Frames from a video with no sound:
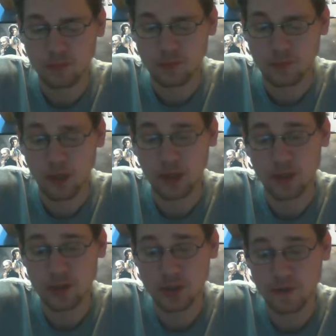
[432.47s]
well, I
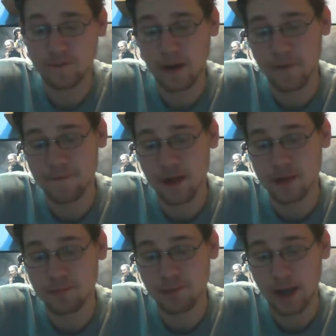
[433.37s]
guess you could say
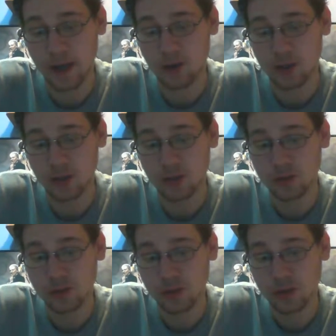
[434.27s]
5,000 power,
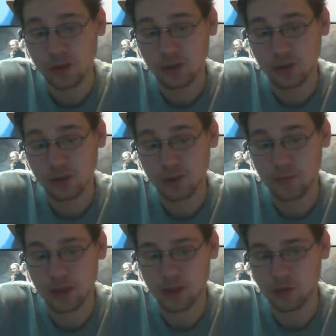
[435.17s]

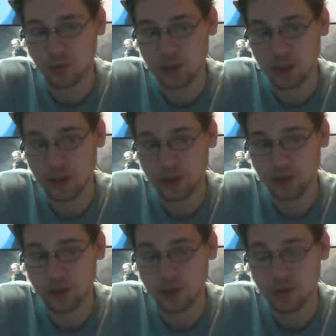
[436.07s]
depending on what clan you
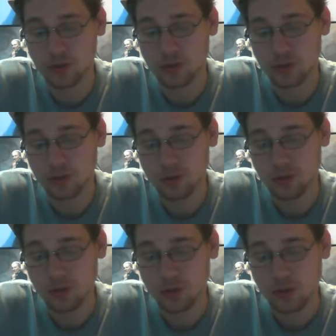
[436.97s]
use,
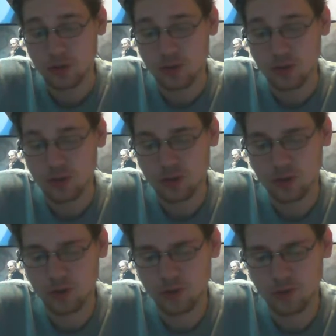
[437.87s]

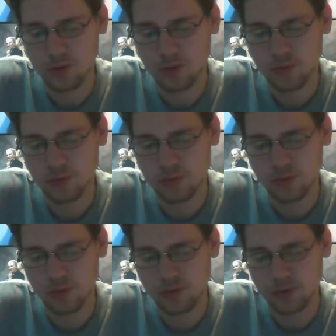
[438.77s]
to
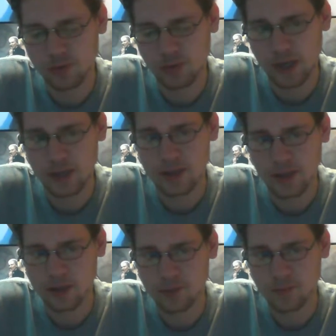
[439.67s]

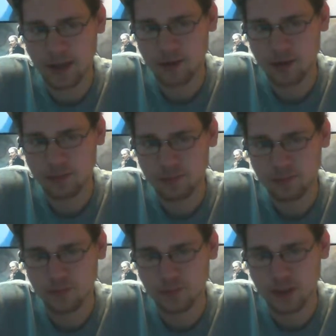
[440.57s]
8,000 power.
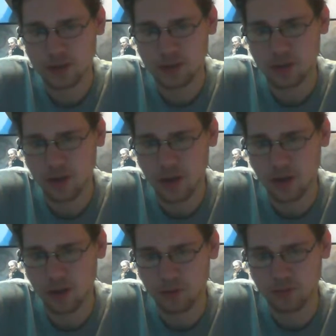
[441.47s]
That's
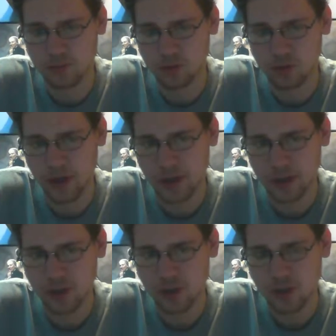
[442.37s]
their
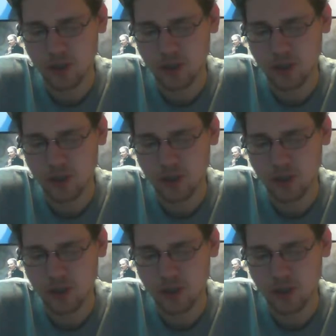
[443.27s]
range.